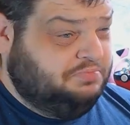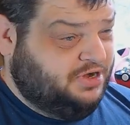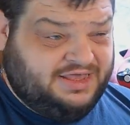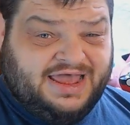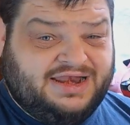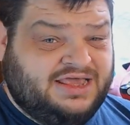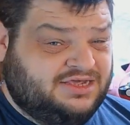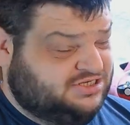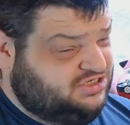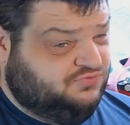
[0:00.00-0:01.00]
But again,
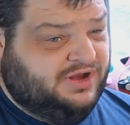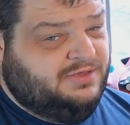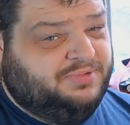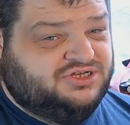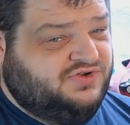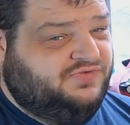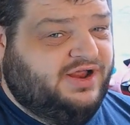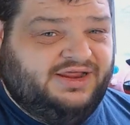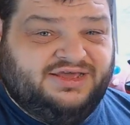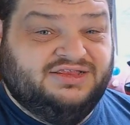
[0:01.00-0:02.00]
still really budget
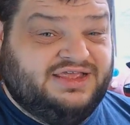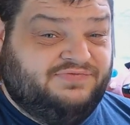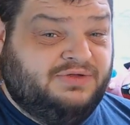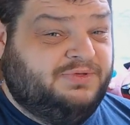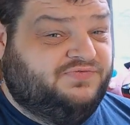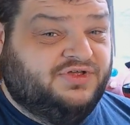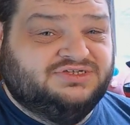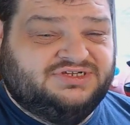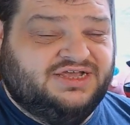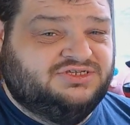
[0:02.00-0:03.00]
friendly, can definitely be fun
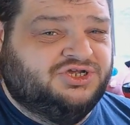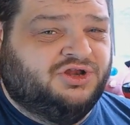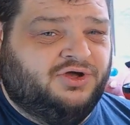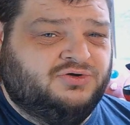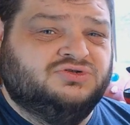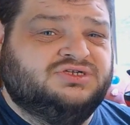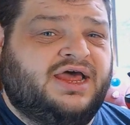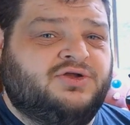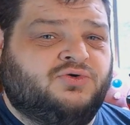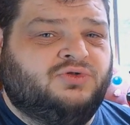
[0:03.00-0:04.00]
to take to your locals
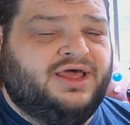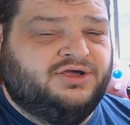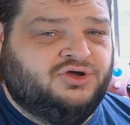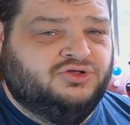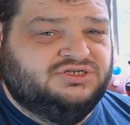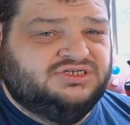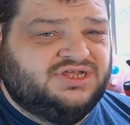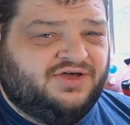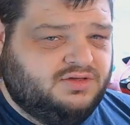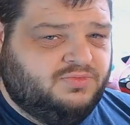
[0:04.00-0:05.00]
and all that good
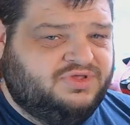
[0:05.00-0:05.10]
stuff.